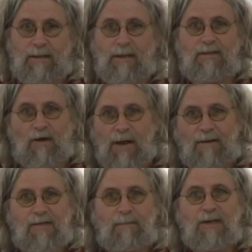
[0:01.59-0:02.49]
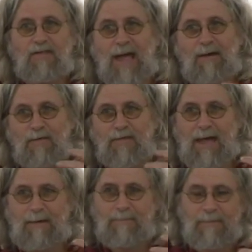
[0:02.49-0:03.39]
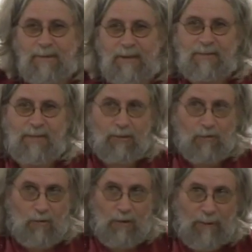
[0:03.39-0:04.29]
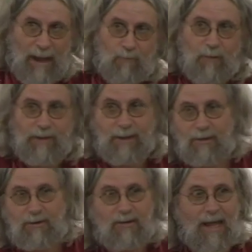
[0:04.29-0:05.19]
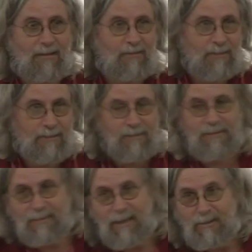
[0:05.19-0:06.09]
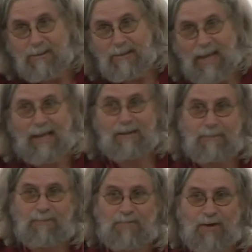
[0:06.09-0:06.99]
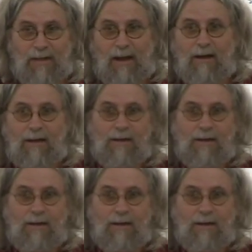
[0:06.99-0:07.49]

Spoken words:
And so we'll have somebody stand with them. They'll talk about what they're going to do next. Then take it a bit further.